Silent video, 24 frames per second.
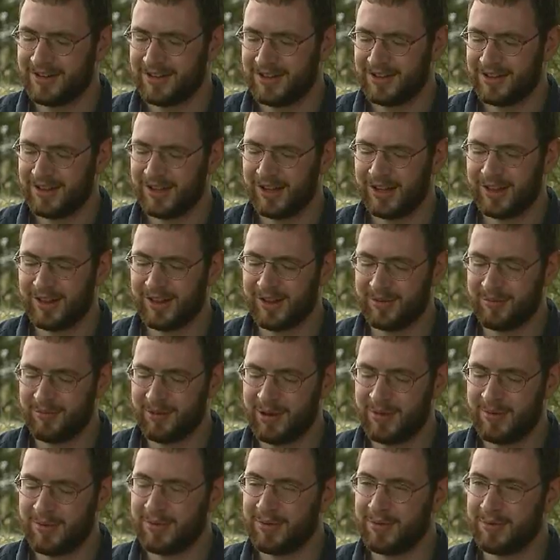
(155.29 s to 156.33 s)
thinking that
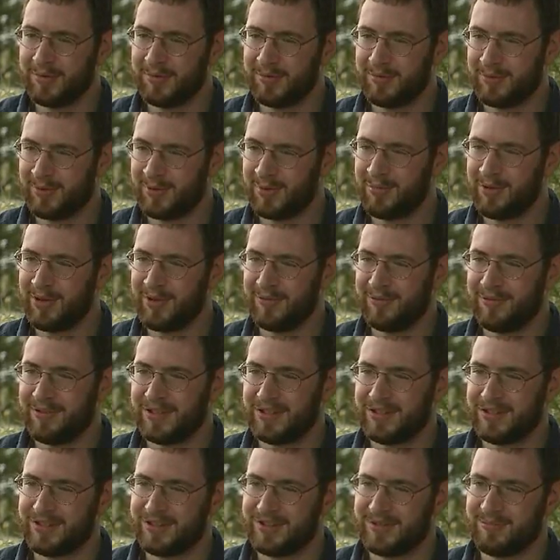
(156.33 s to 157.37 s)
maybe we'll be
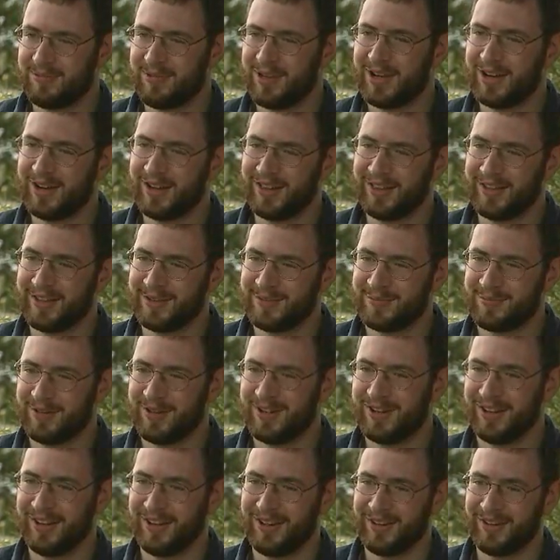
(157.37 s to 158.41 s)
fishers of men on this
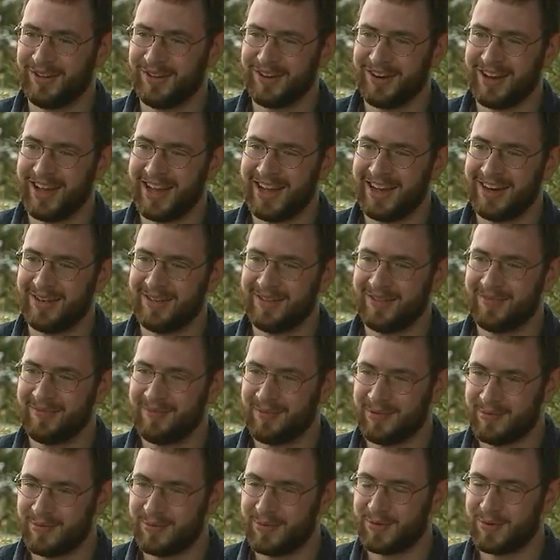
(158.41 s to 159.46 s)
particular day, and
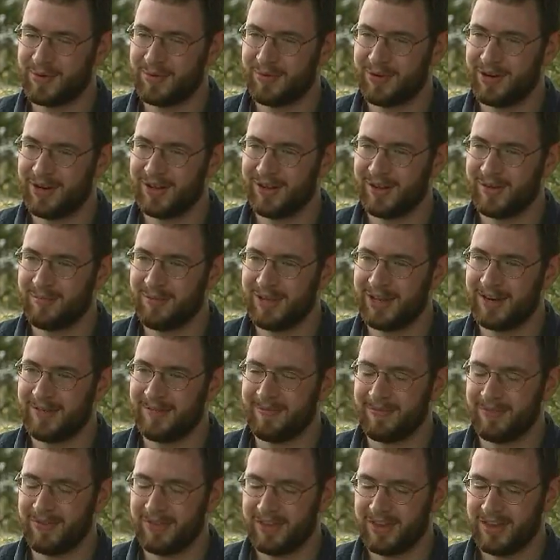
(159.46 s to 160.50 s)
maybe we'll reel them in.
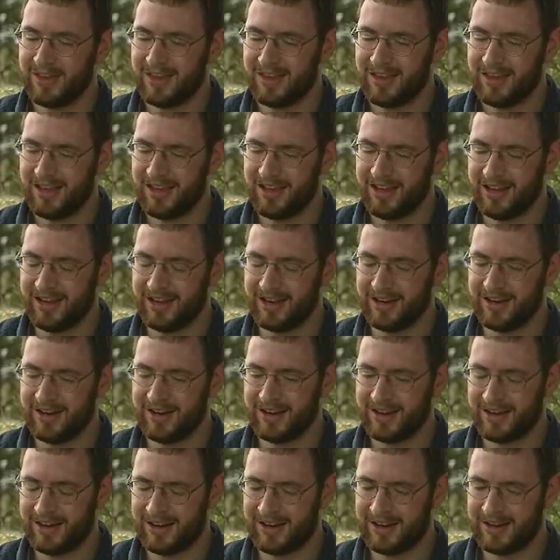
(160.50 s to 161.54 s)
And
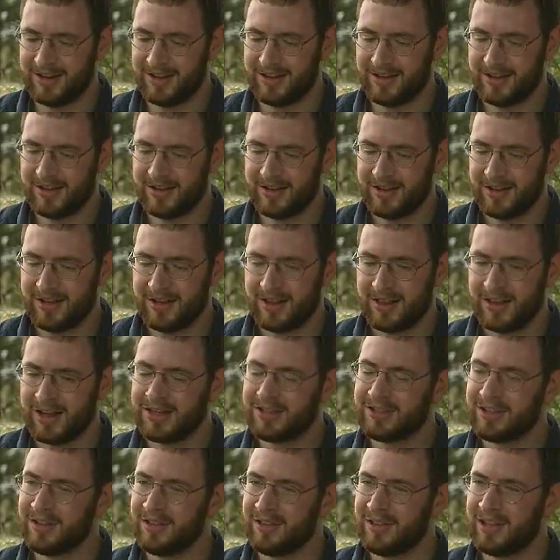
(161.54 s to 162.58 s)

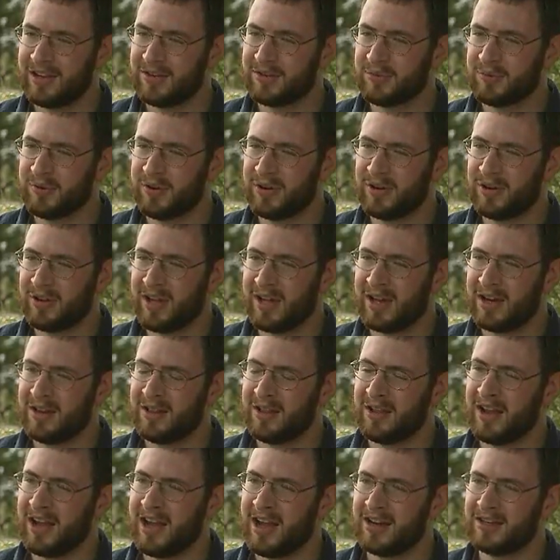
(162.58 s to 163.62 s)
that's where a lot
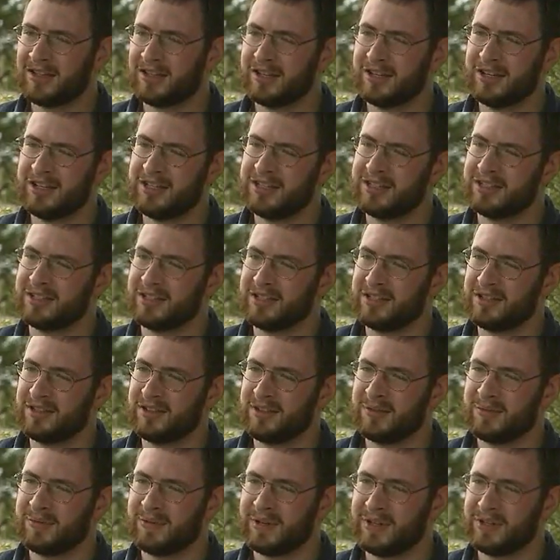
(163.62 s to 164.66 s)
of the action is. It's
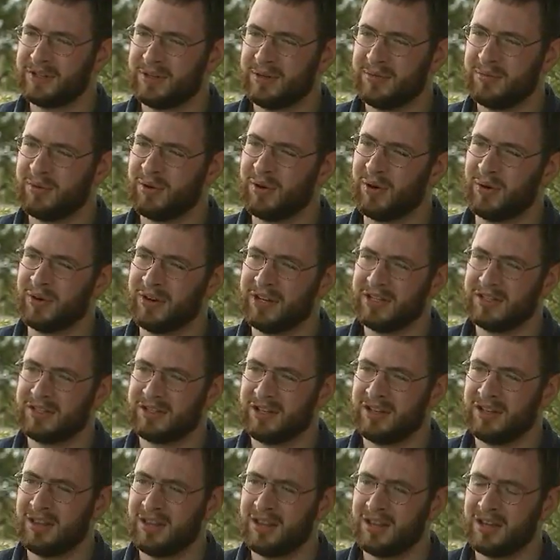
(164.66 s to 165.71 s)
in the fishing boat. It's
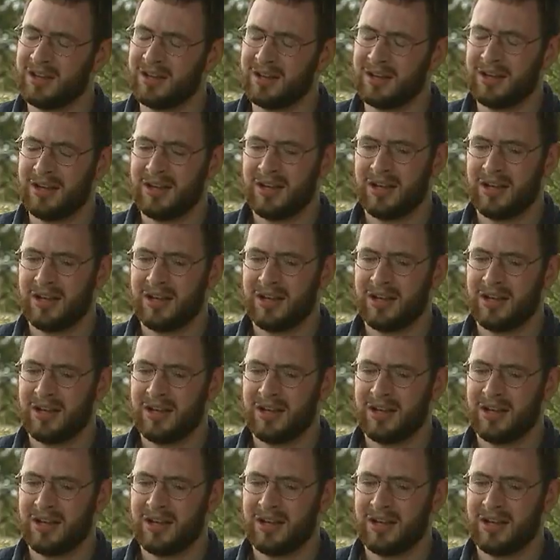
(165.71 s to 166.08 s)
in the